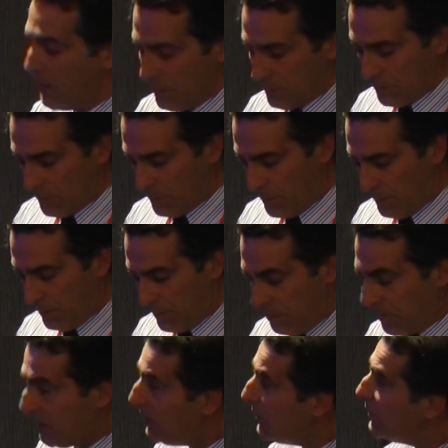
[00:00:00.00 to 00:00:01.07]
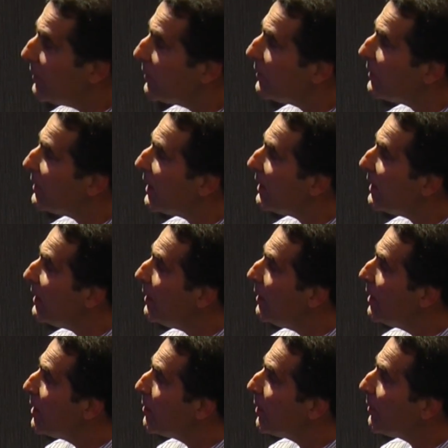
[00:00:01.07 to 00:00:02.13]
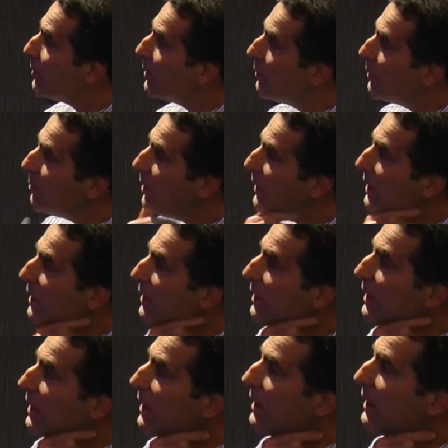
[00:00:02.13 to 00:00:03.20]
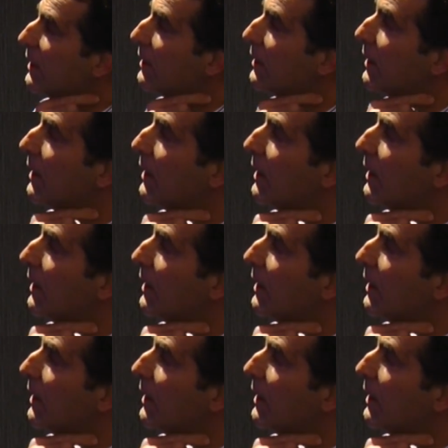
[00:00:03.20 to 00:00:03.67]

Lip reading: So we repeated this study, but we repeated it in